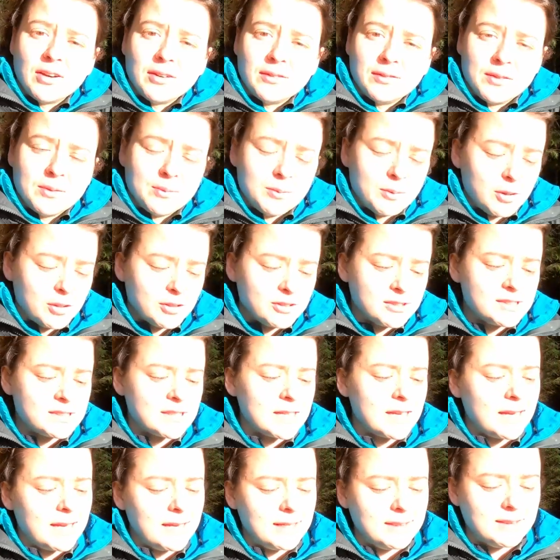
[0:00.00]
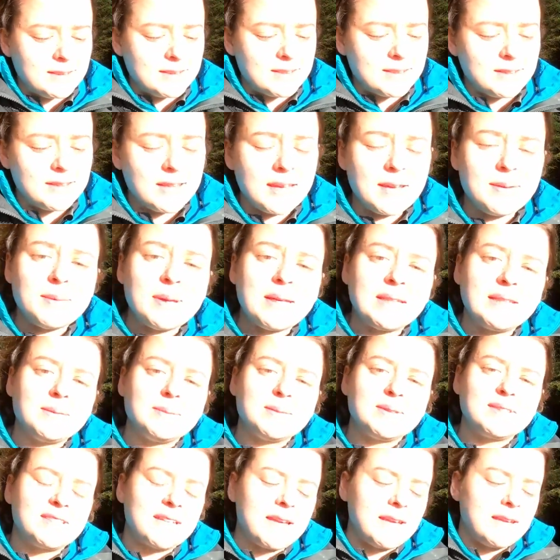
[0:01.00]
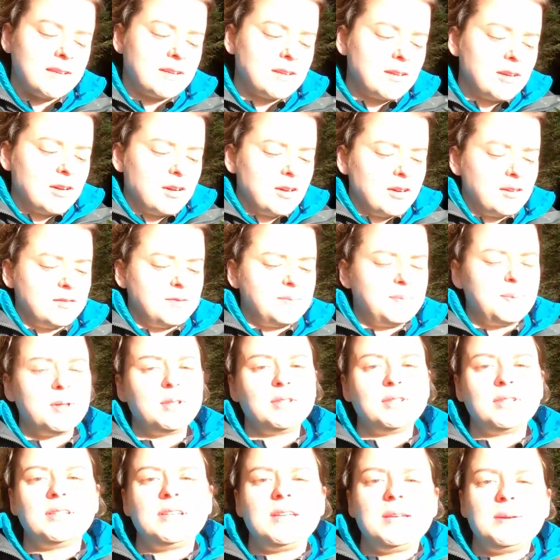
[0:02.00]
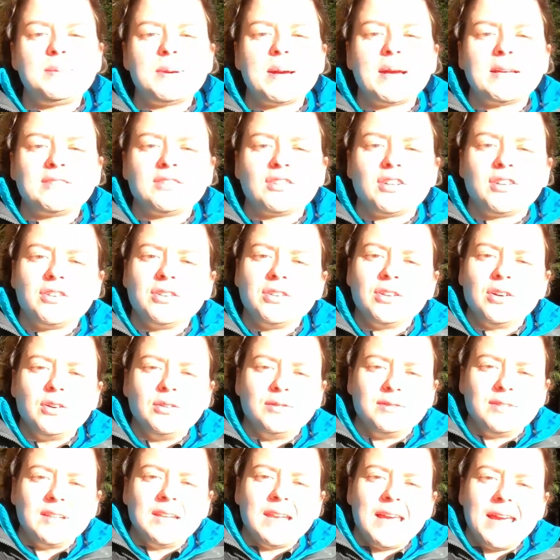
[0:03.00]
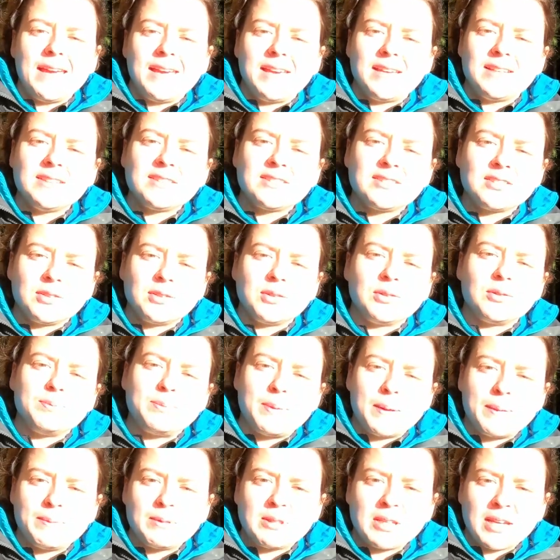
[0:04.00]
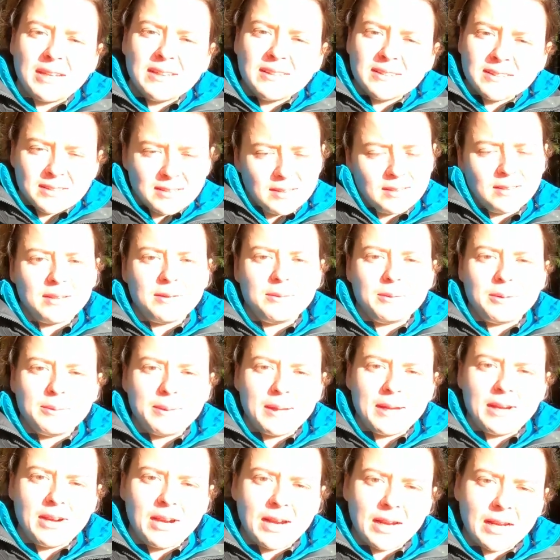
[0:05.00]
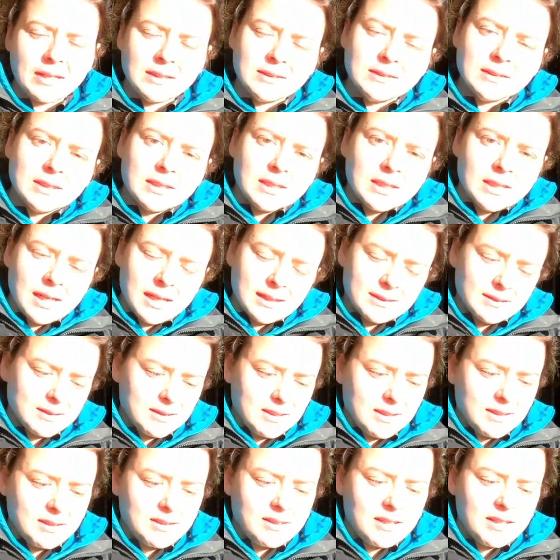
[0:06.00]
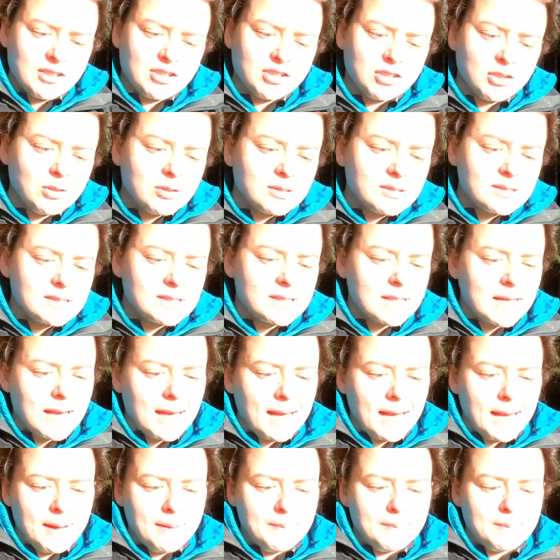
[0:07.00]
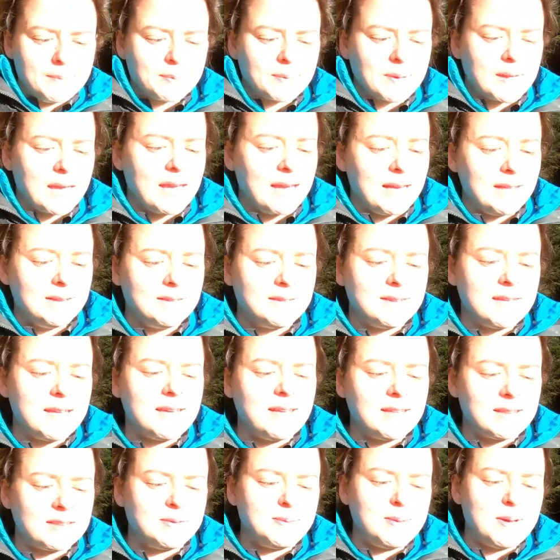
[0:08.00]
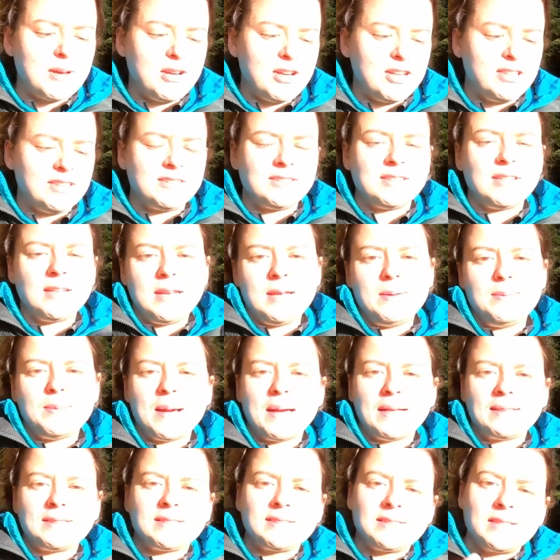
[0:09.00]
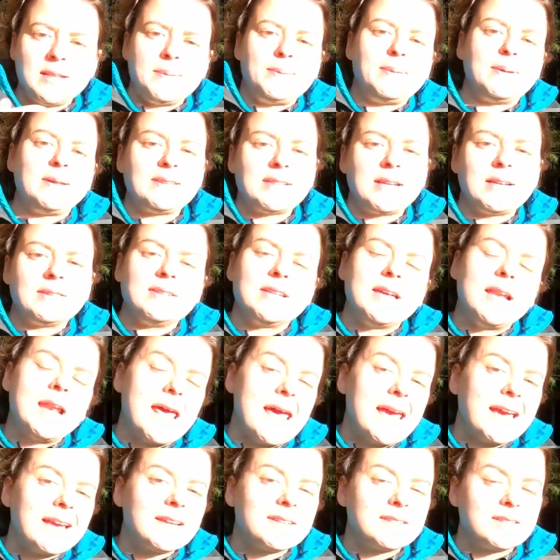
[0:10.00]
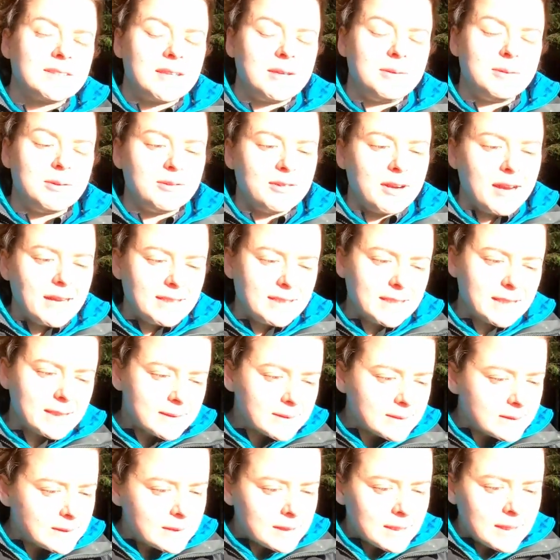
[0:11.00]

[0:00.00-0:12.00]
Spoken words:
of them was, and they made the mistake of putting the knee pads on over leggings or bib tights that they were wearing underneath their shorts, and they experienced the knee pads slipping down their leg as they were riding.